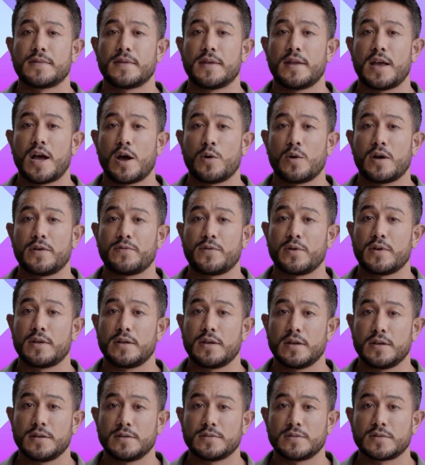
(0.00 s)
However,
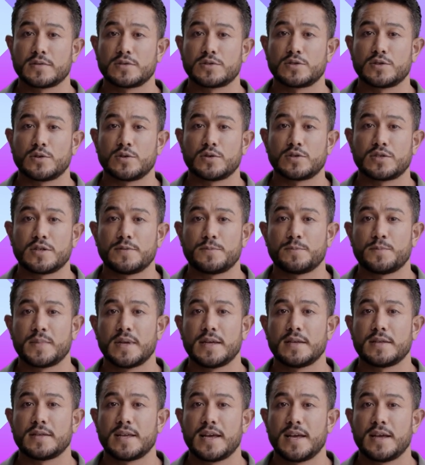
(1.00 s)
the surge in
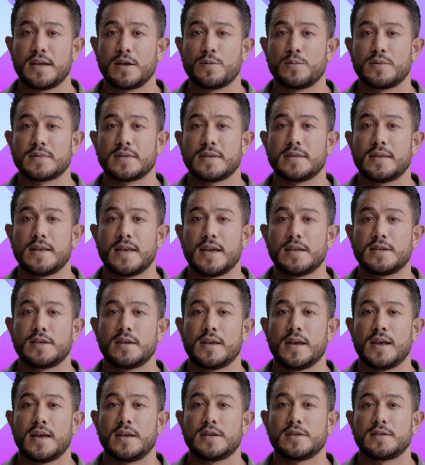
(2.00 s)
big data within the
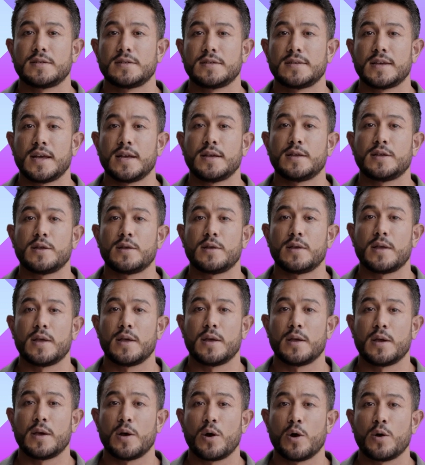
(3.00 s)
education sector
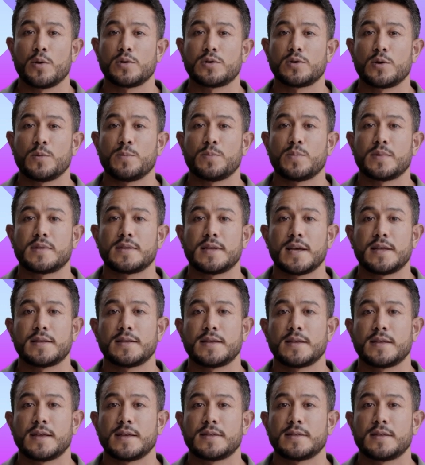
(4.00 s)
also
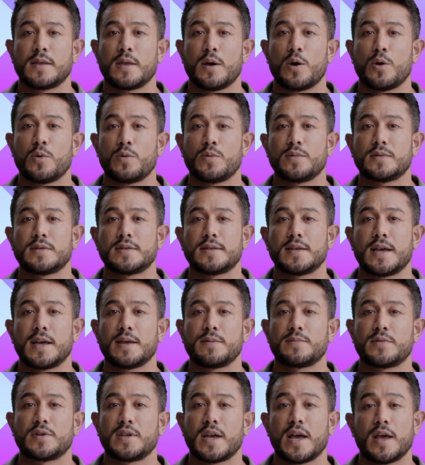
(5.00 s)
presented its own set
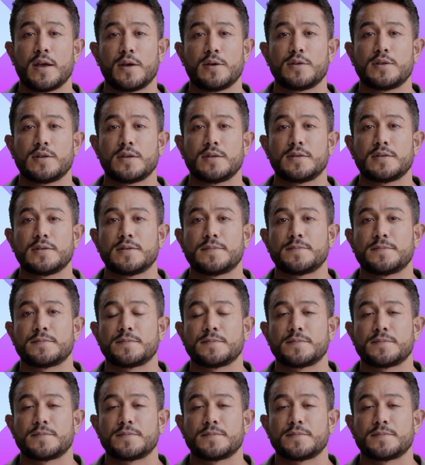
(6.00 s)
of challenges.